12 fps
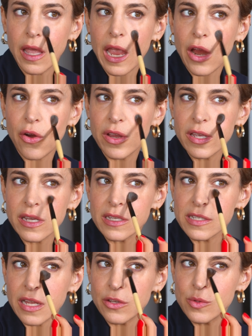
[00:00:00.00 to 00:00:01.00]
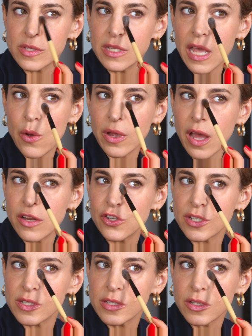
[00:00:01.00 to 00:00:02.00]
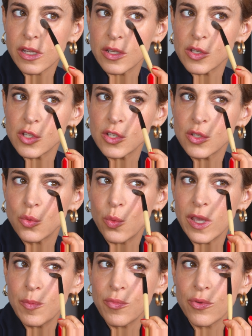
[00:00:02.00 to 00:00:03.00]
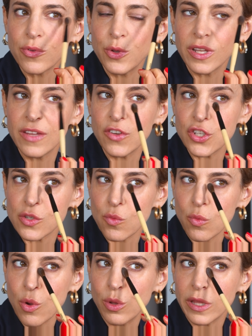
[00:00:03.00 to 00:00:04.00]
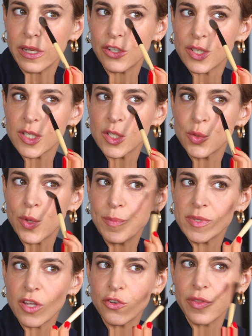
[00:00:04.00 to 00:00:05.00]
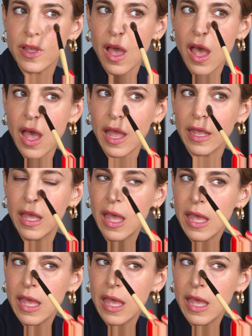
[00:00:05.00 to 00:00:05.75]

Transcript: areas, and you see how it kind of just can sweep. You can even just roll it and just sweeps under the eye.